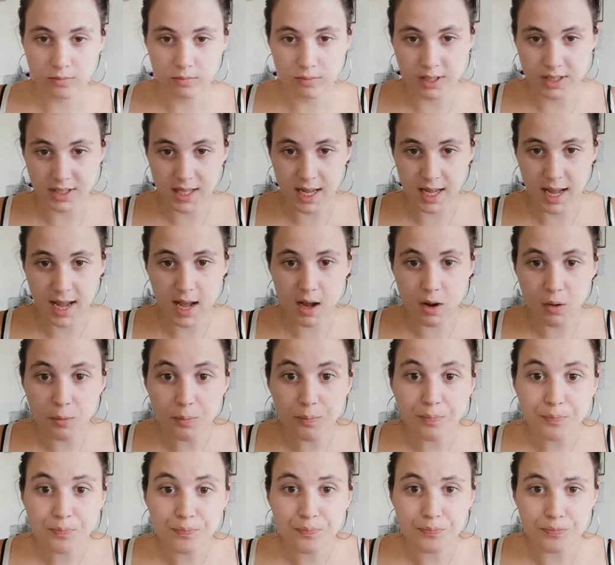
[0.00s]
Rinse it
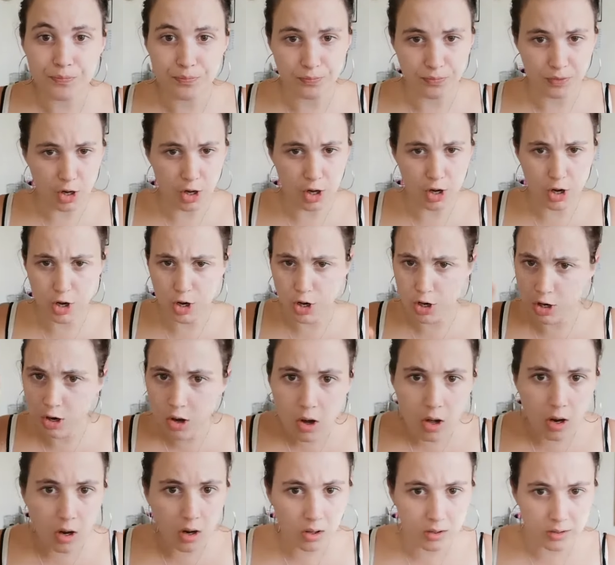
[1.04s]
out,
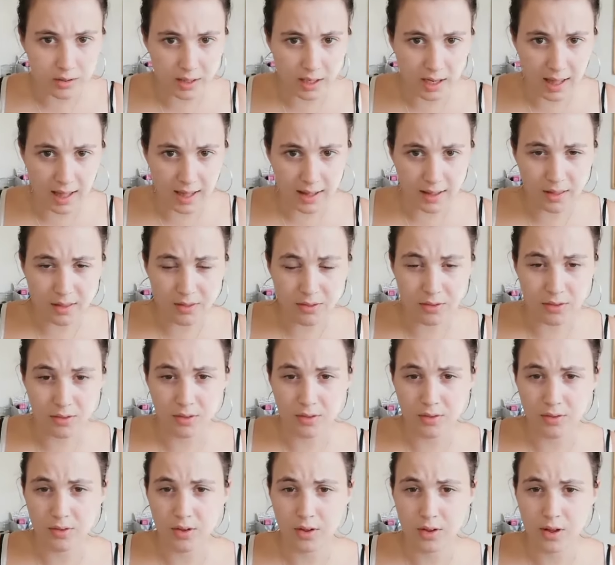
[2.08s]
not along the
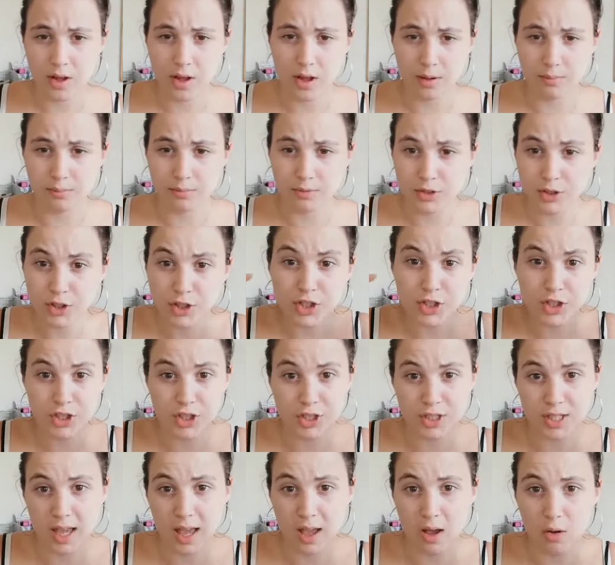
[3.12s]
length, just
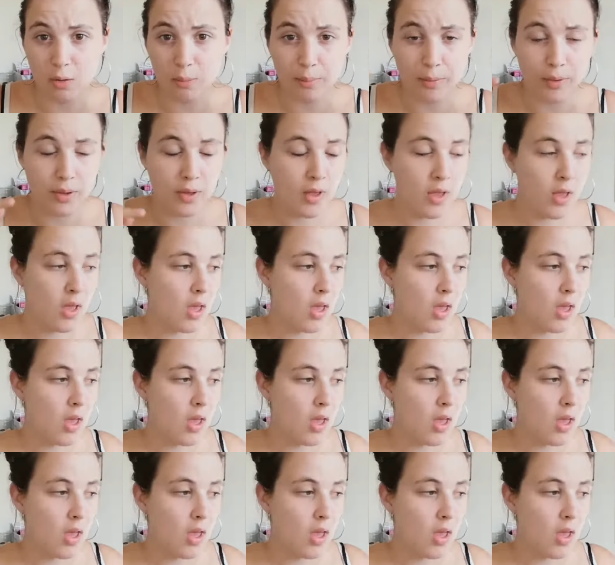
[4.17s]
your scalp.